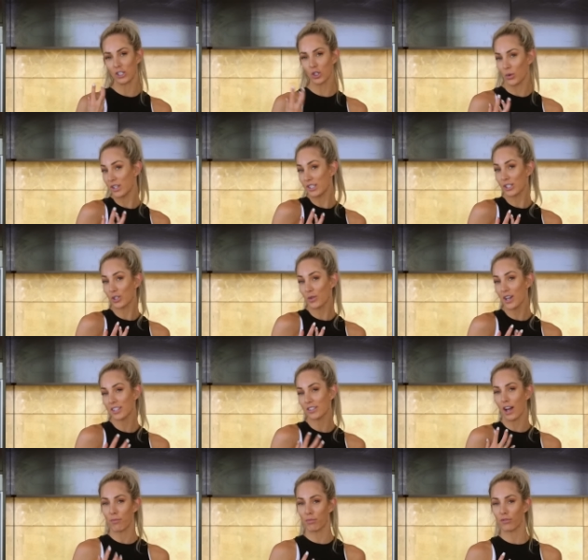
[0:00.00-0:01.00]
twist to it,
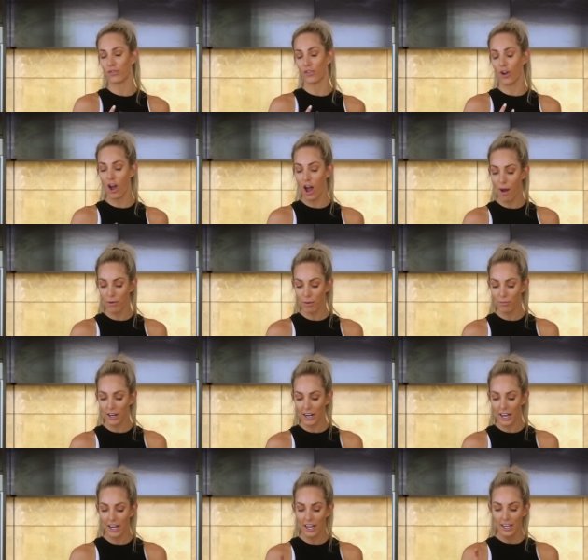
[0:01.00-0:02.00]
so I prefer almond
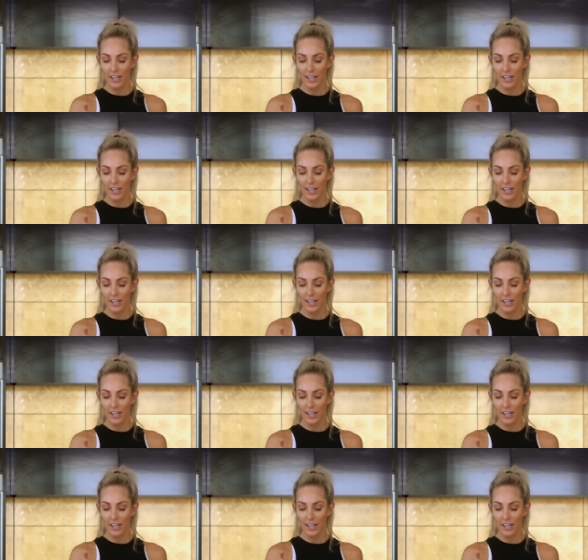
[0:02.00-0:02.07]
butter.